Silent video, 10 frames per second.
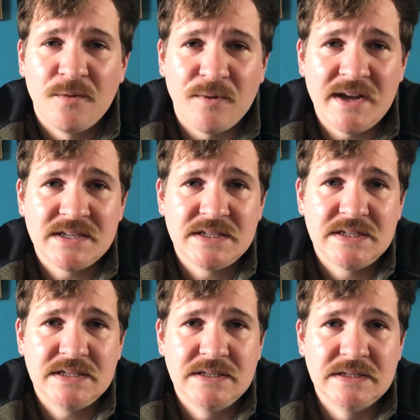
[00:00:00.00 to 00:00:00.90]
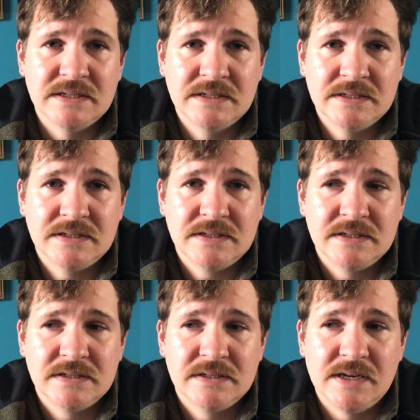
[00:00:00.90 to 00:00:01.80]
Rest is
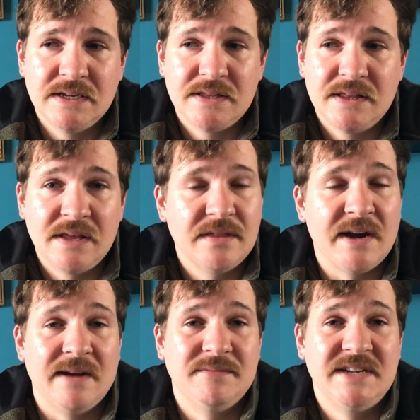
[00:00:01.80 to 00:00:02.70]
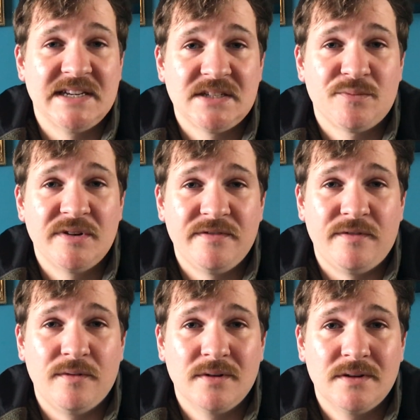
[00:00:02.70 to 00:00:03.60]
a thing that I'm desperate
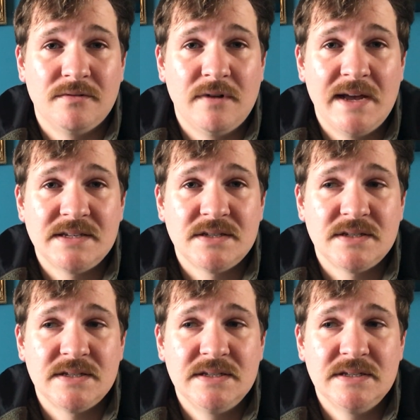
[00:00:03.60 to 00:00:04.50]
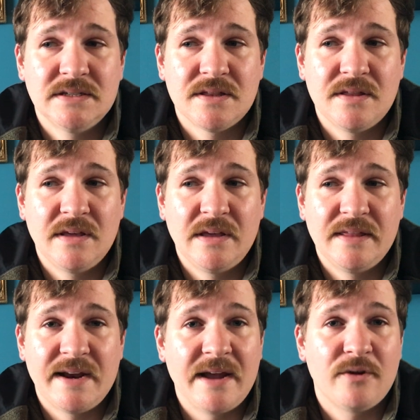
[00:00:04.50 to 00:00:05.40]
for. Rest is a thing
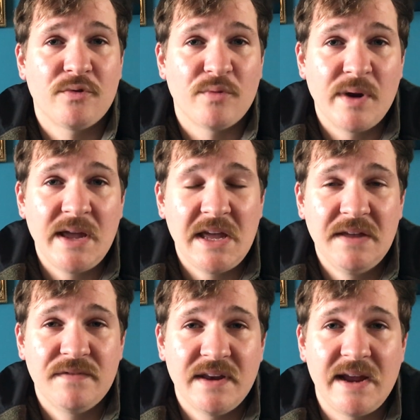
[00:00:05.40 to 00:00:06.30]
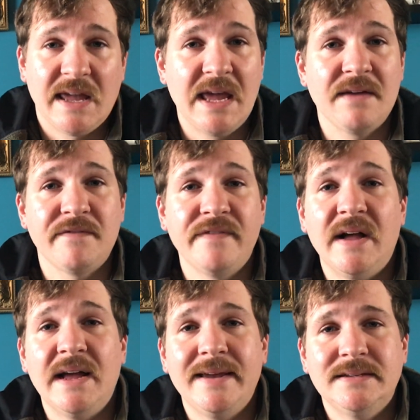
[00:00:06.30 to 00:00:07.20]
that I crave that I can't
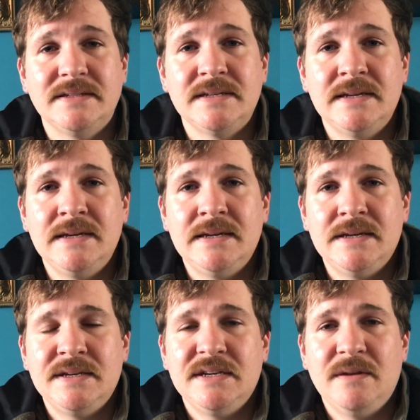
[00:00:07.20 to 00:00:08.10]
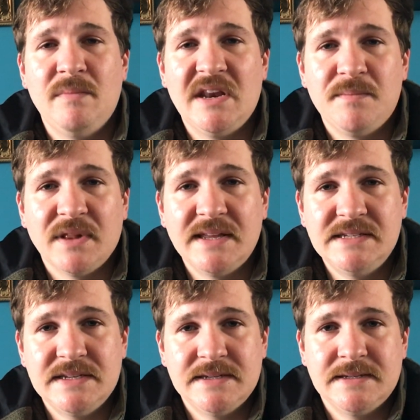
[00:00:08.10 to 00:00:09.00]
find in many
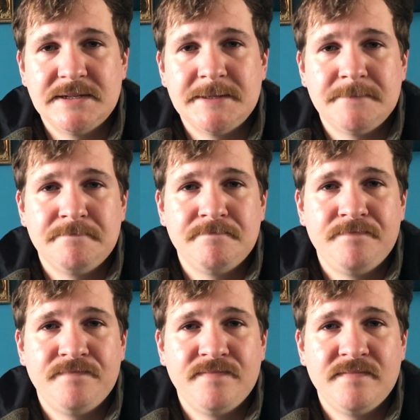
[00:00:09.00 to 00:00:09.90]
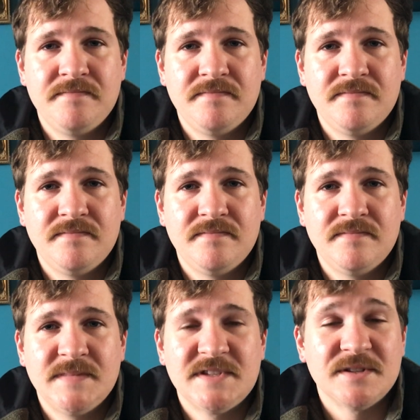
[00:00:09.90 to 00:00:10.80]
places.
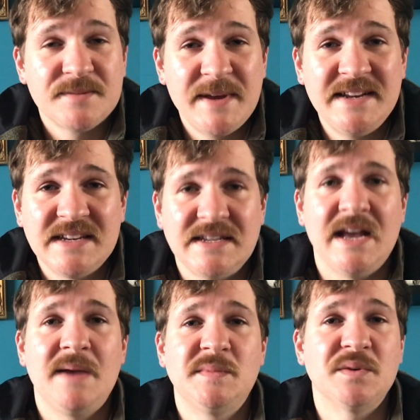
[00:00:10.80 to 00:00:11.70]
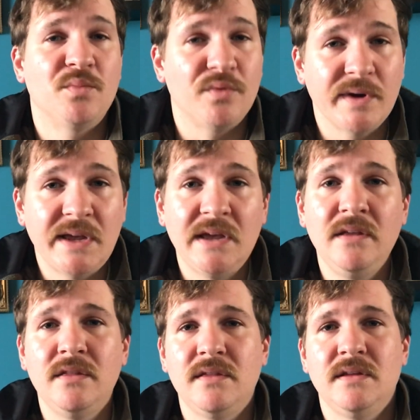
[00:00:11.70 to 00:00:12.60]
So, spending time to
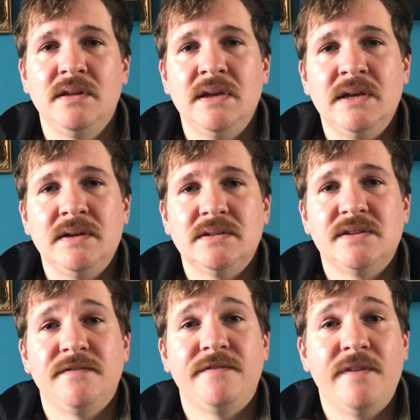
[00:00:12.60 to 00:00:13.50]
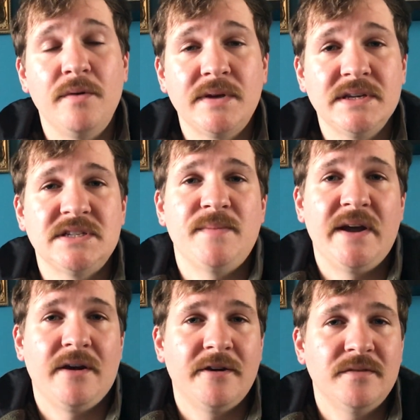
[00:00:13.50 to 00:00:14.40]
breathe, to focus
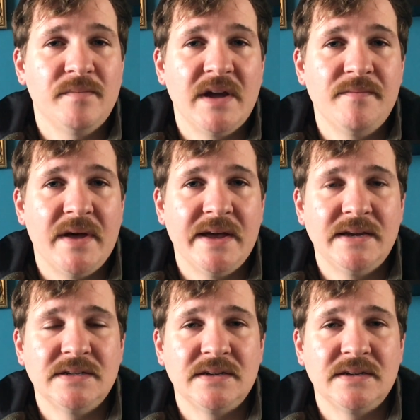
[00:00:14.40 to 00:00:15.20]
my heart and my mind